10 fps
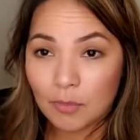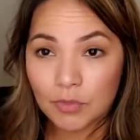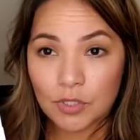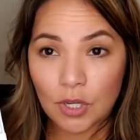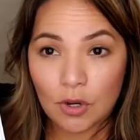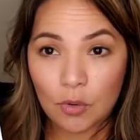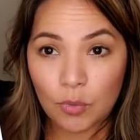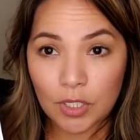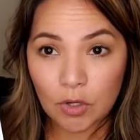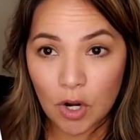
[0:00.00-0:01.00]
So
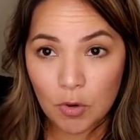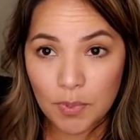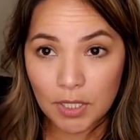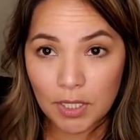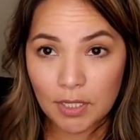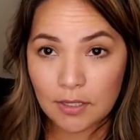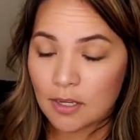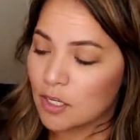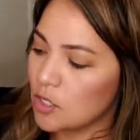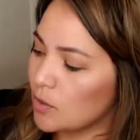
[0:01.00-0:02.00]
when you open it,
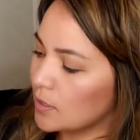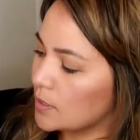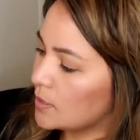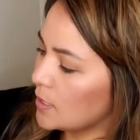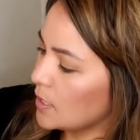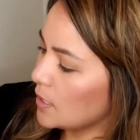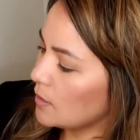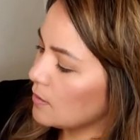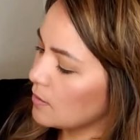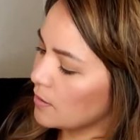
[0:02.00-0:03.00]
you can
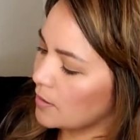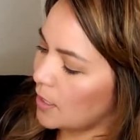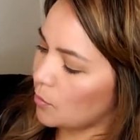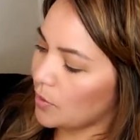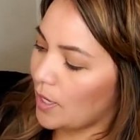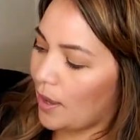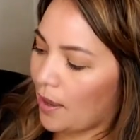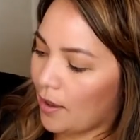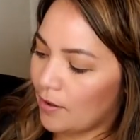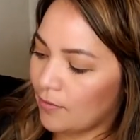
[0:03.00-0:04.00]
see that we
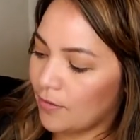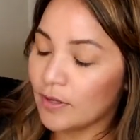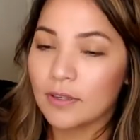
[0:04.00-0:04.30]
have